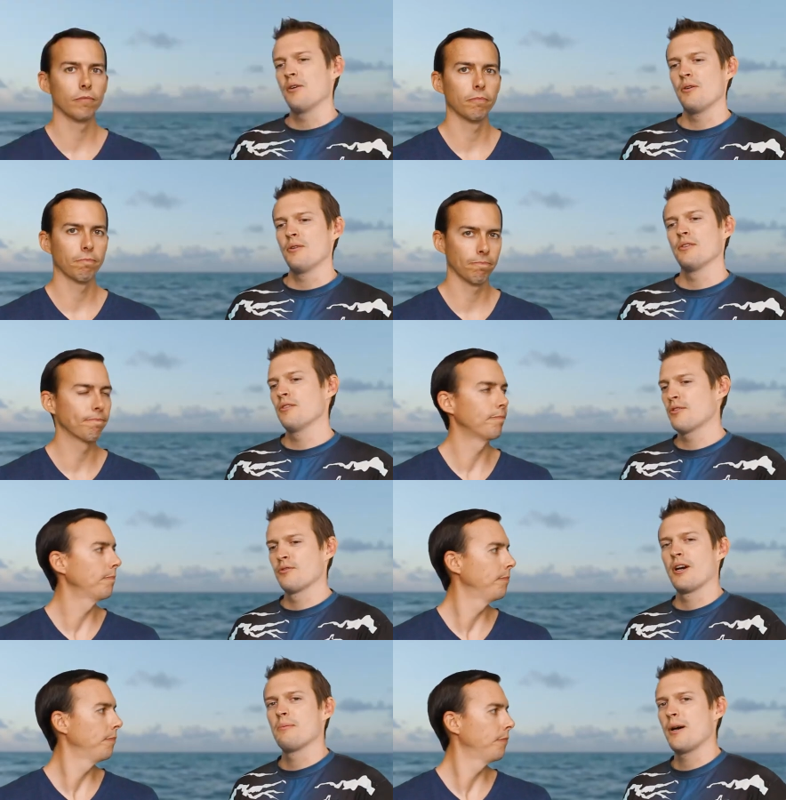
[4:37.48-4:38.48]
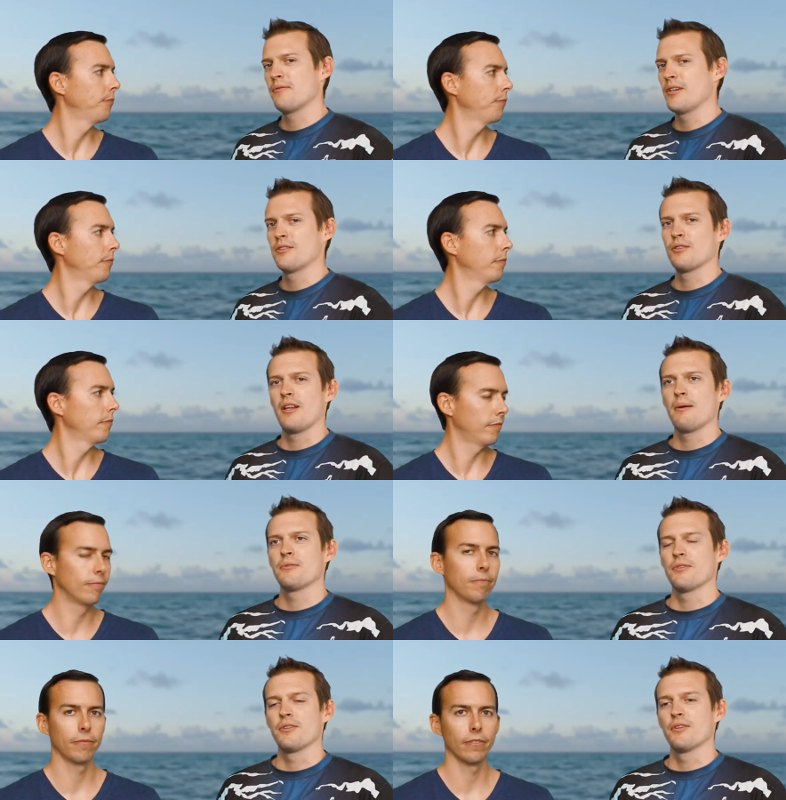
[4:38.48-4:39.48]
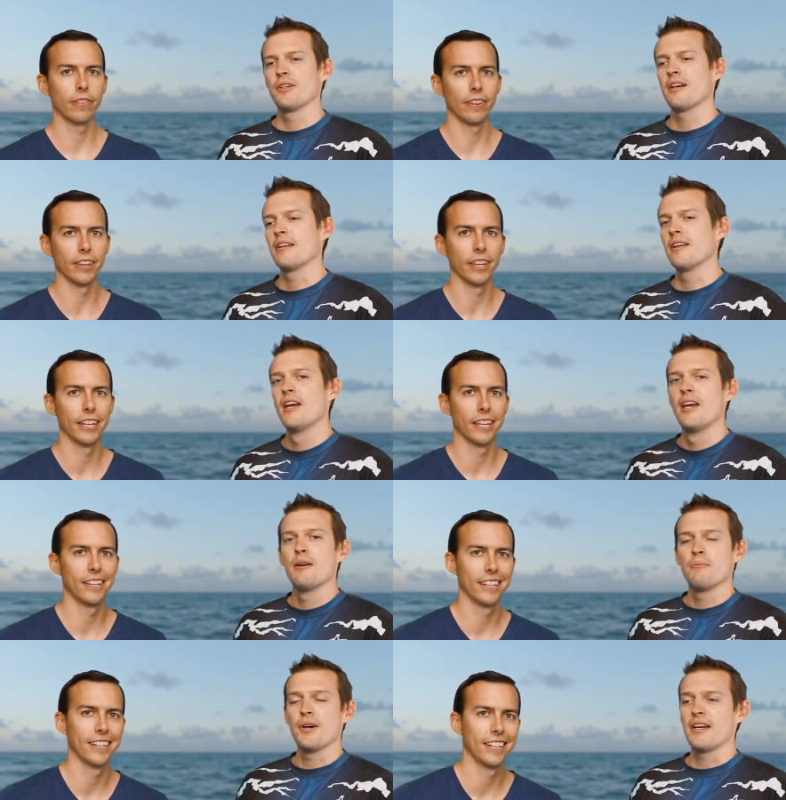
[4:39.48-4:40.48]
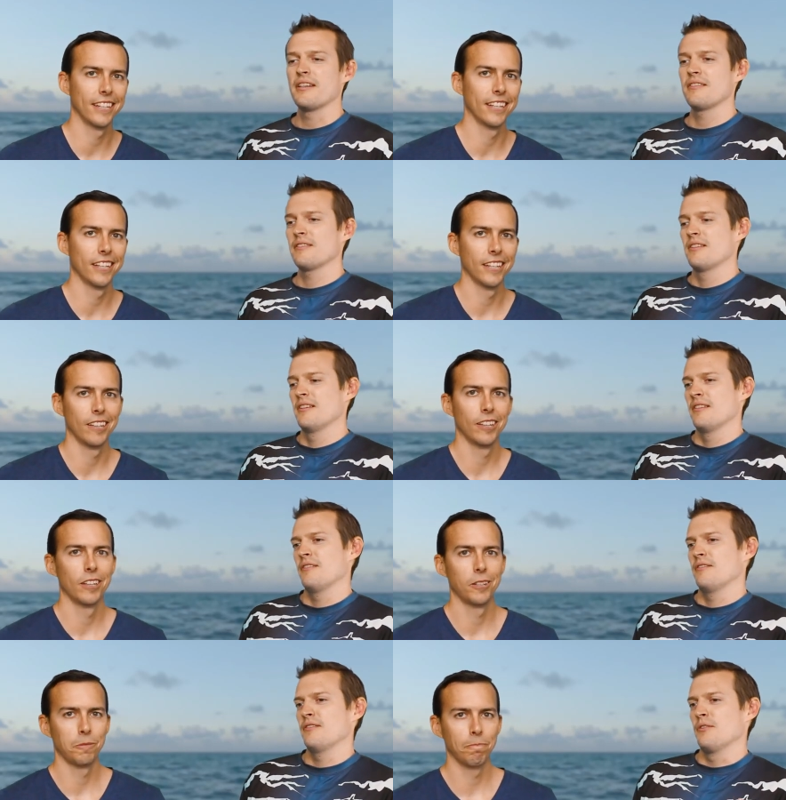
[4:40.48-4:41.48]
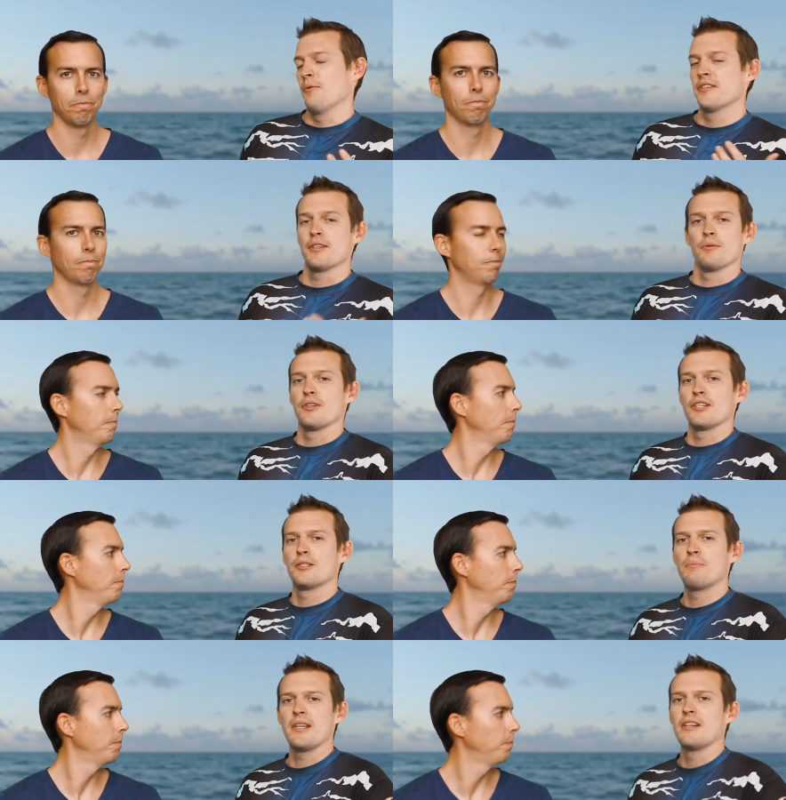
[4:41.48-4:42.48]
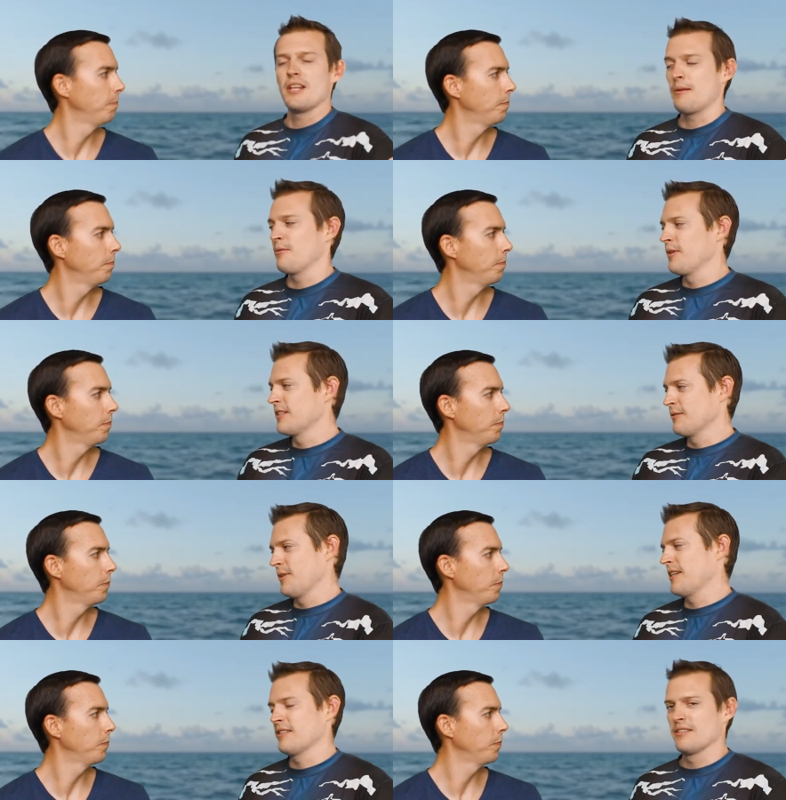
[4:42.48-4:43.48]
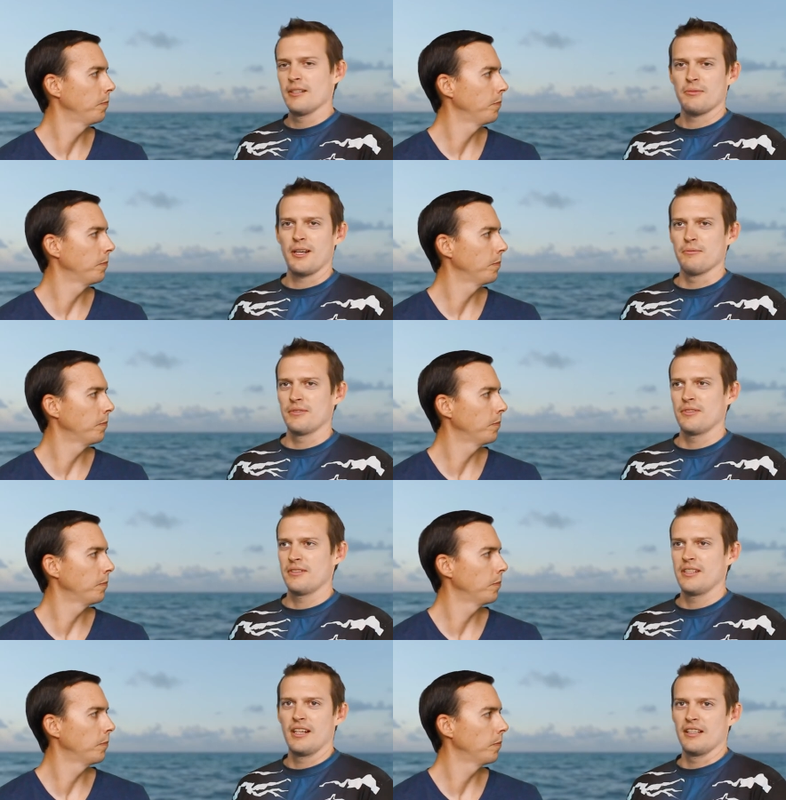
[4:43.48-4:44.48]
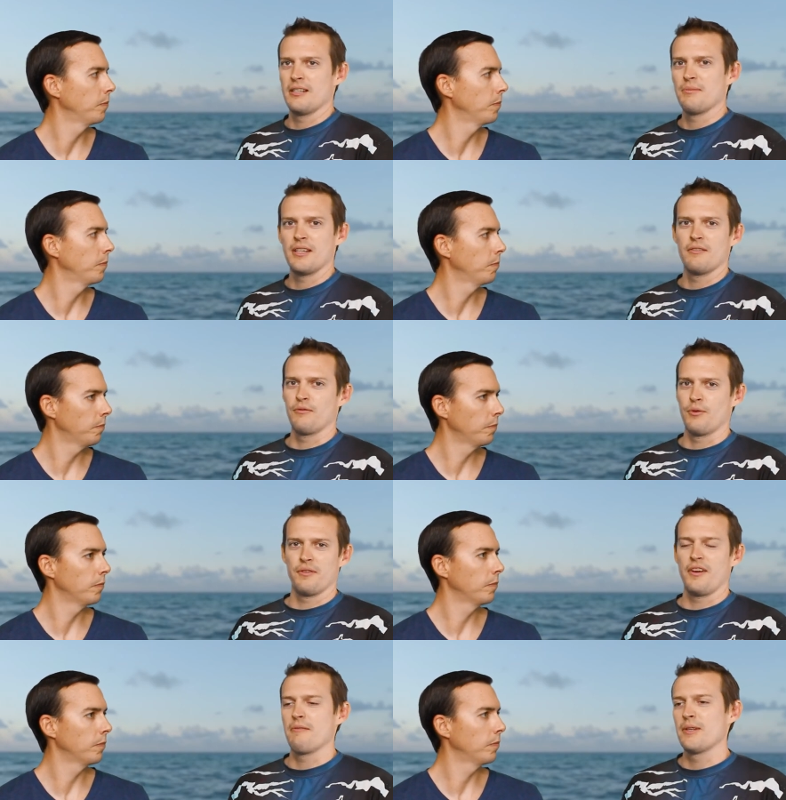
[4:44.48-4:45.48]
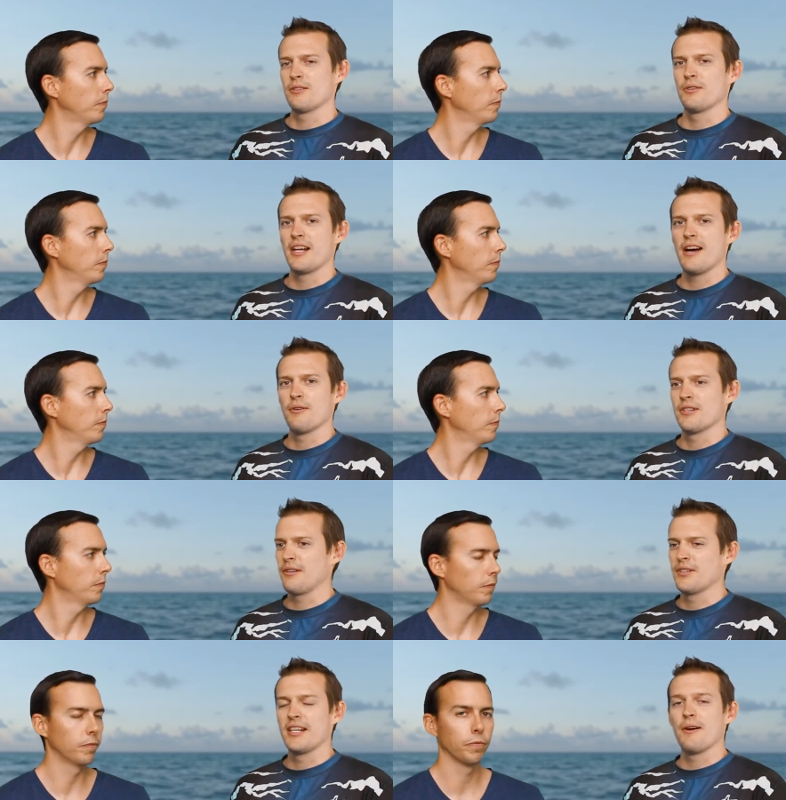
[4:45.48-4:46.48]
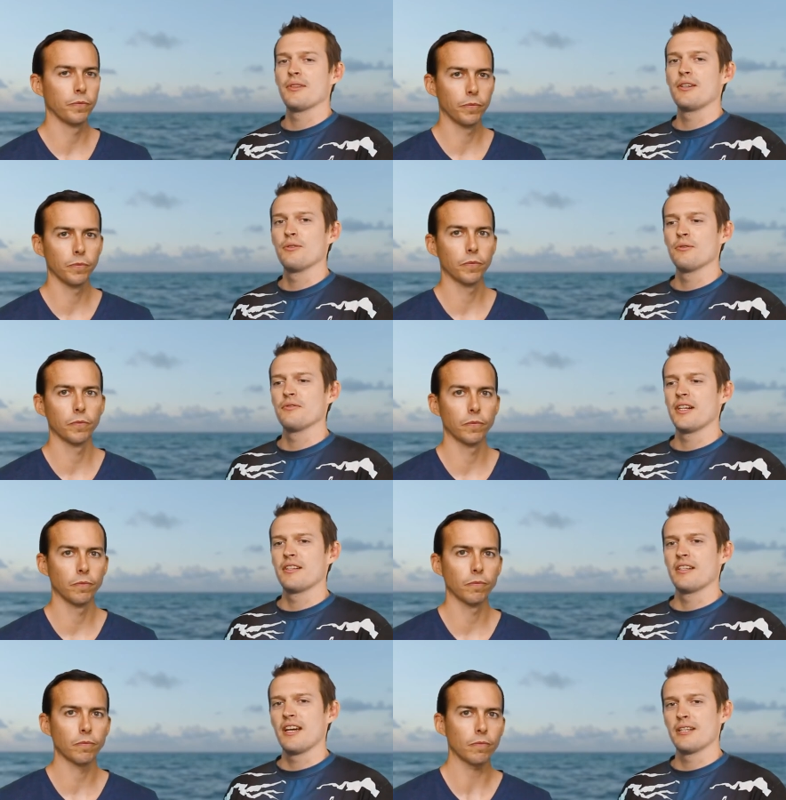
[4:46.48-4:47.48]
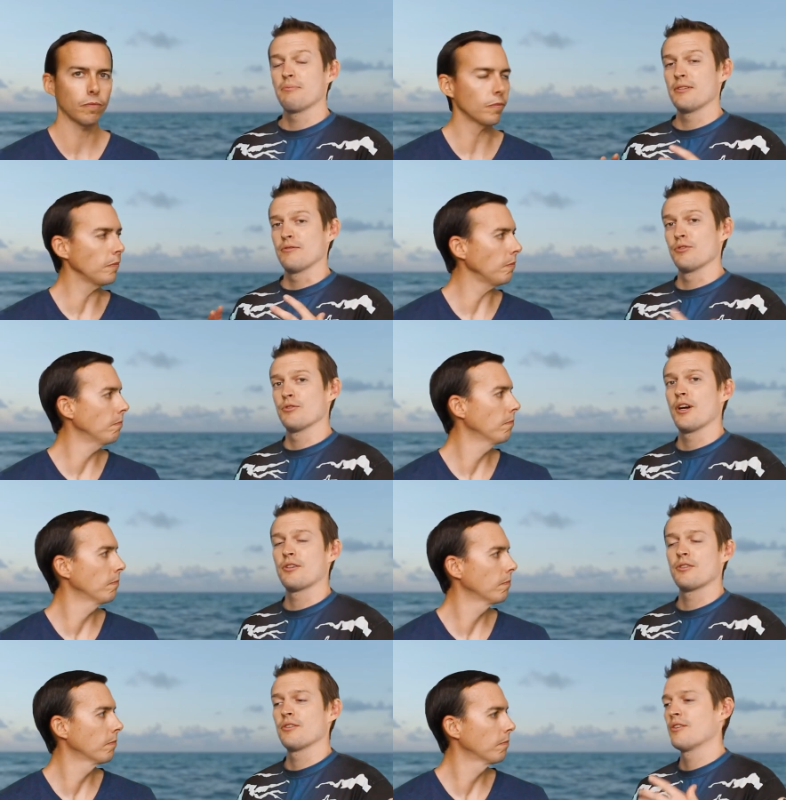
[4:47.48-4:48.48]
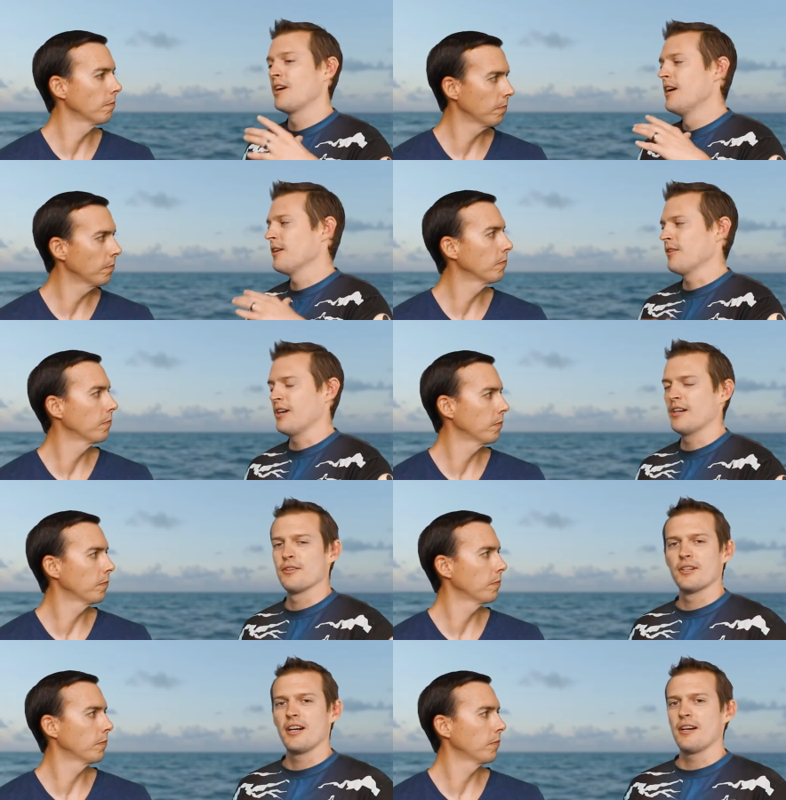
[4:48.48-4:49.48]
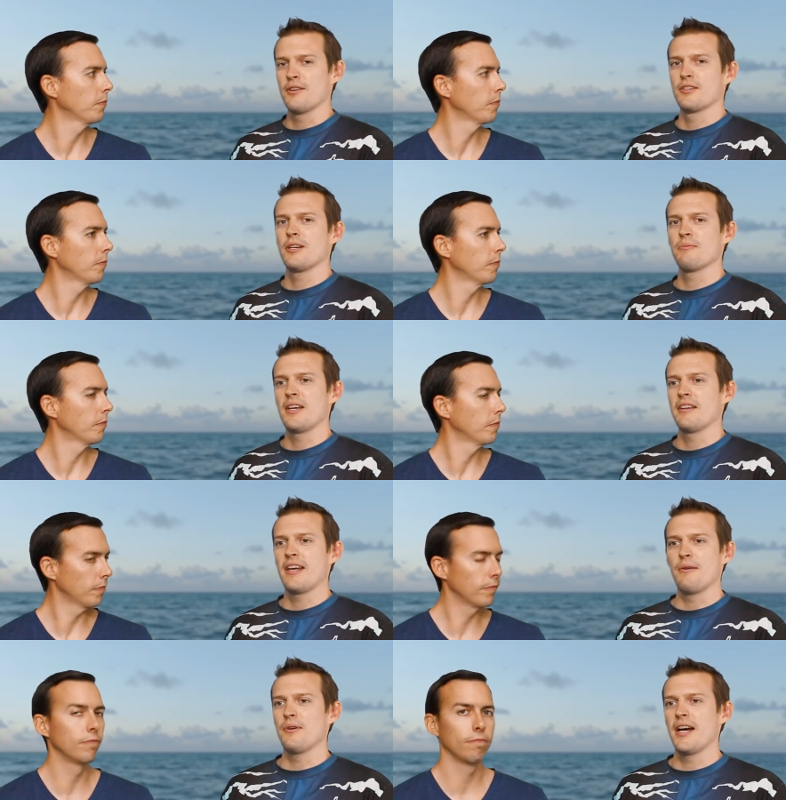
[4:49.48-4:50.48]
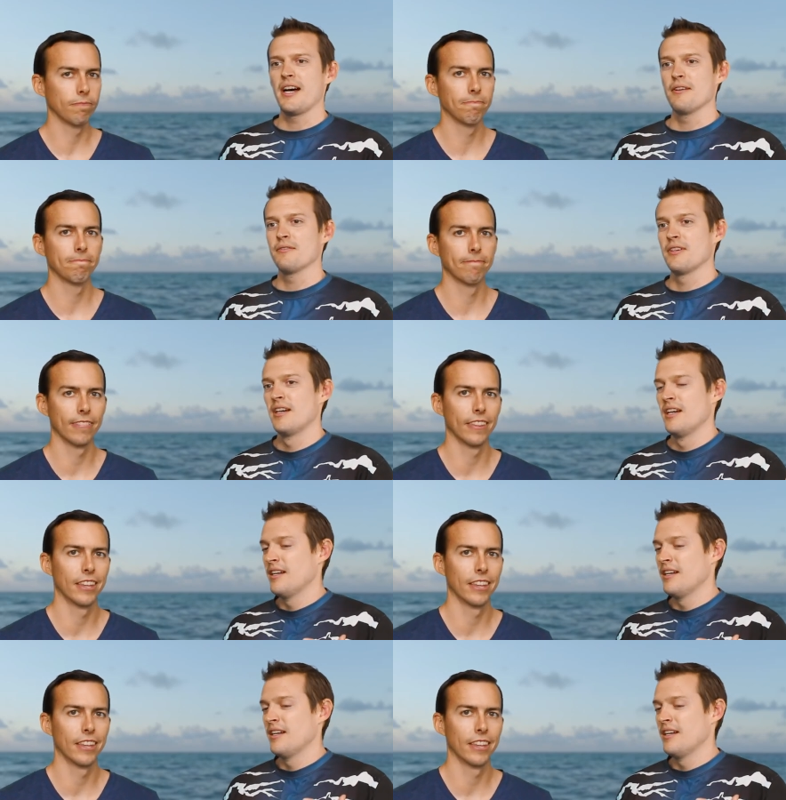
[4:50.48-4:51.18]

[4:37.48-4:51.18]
Speaker 1: hole and you just drop off, you get your lobster and you're done. But the ones that really speed it up, the reason we can sometimes get a limit in 45 minutes or an hour is every now and then you will find a nice piece of structure or undercut or something that will have